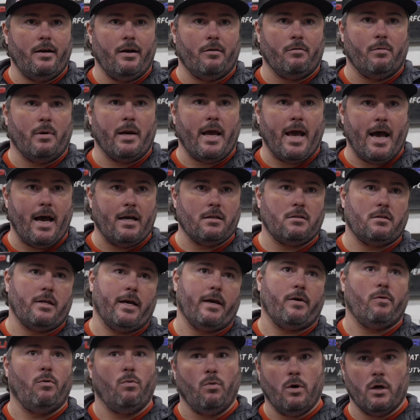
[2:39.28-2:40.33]
everybody asks,
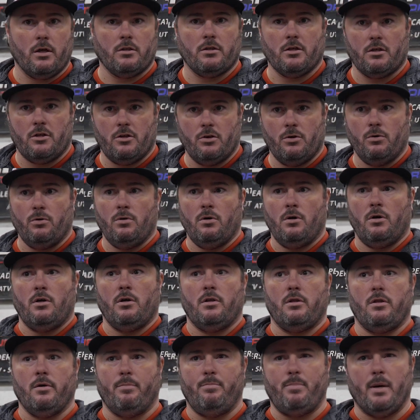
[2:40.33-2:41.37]
like, what does it do?
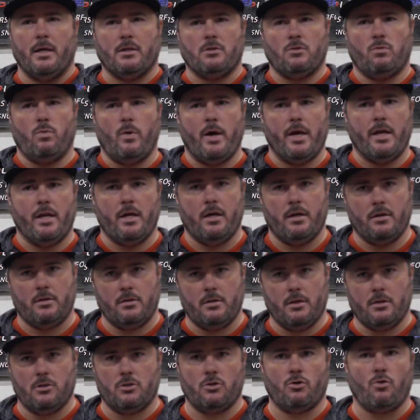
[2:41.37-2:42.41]
The best way to
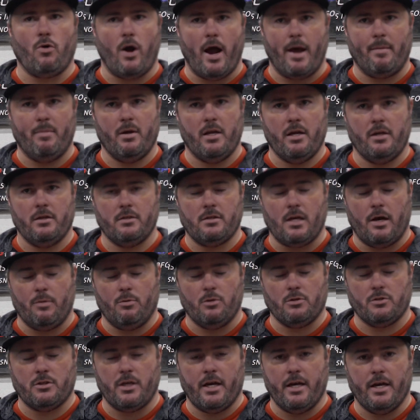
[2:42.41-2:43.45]
describe it is, I
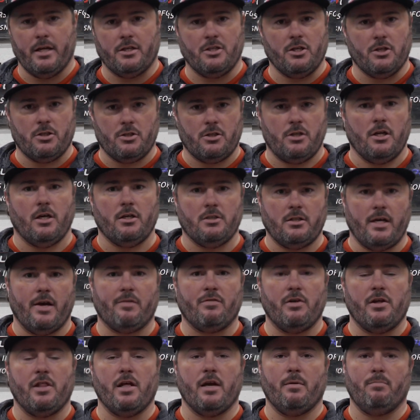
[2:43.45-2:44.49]
will say, it just does
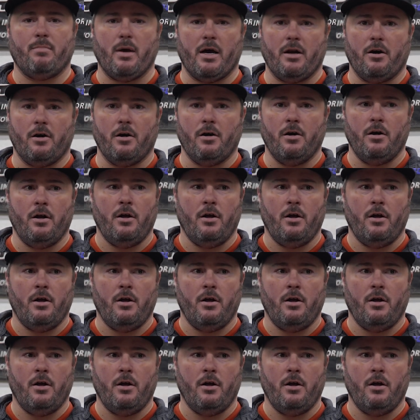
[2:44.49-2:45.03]
everything better.